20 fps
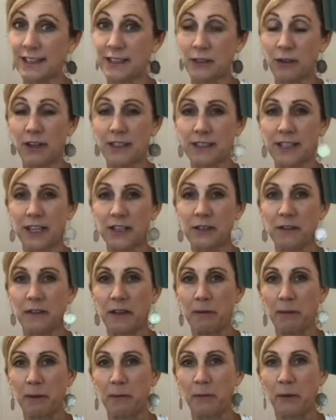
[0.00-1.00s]
So I'll tell you a
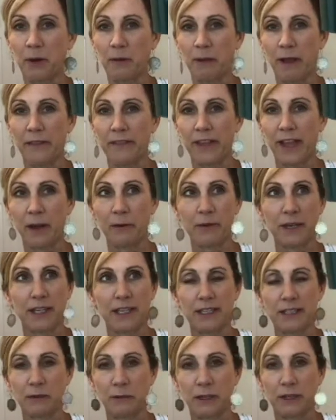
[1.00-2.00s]
little bit more about that when I
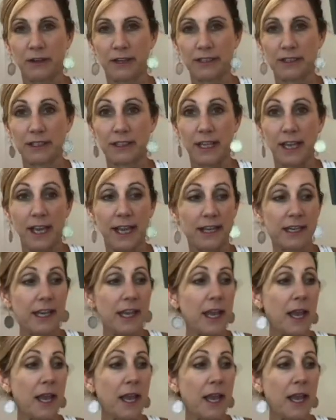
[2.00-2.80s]
get to wheatgrass at the end.